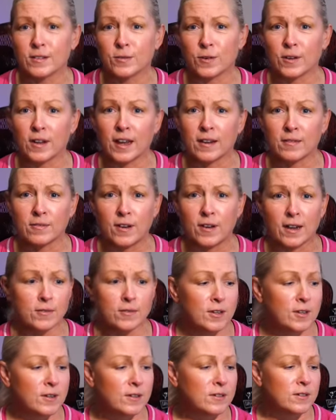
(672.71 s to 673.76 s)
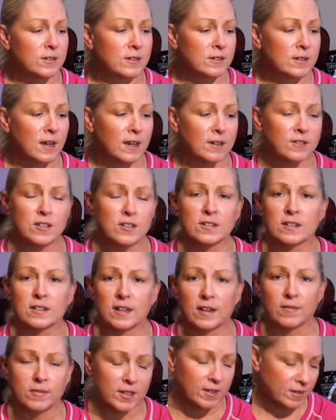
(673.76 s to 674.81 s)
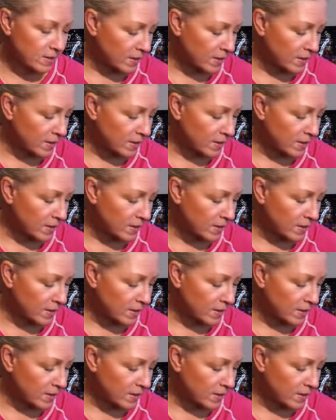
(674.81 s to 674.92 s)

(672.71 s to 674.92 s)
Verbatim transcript: for like five years. I just love these